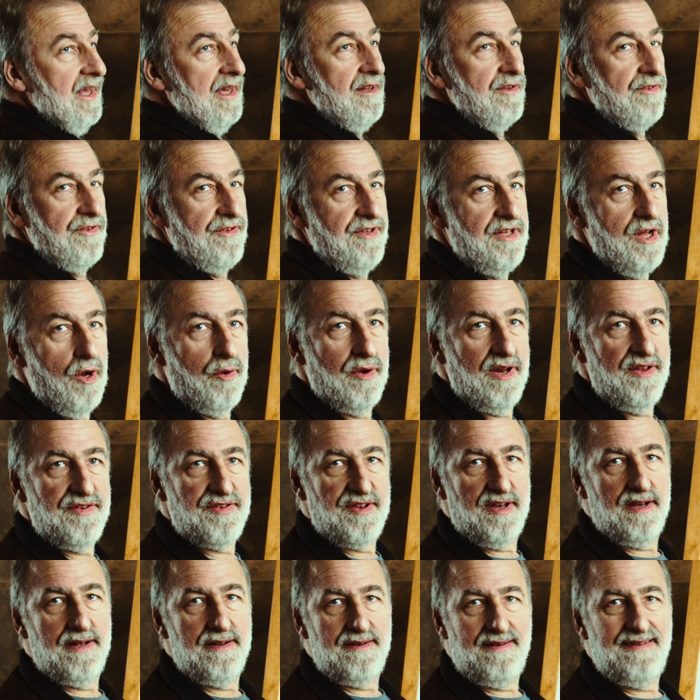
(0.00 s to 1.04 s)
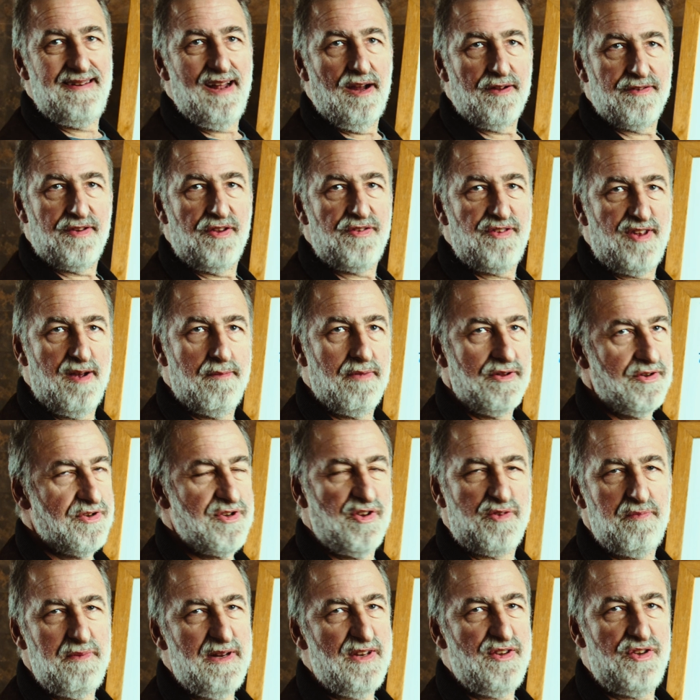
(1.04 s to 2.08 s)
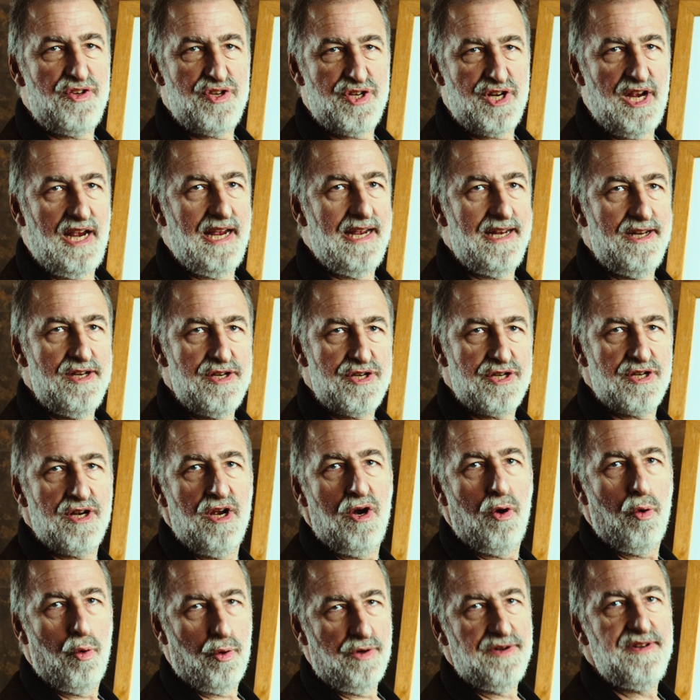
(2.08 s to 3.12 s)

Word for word: it's known as a delta symbol, it just means change or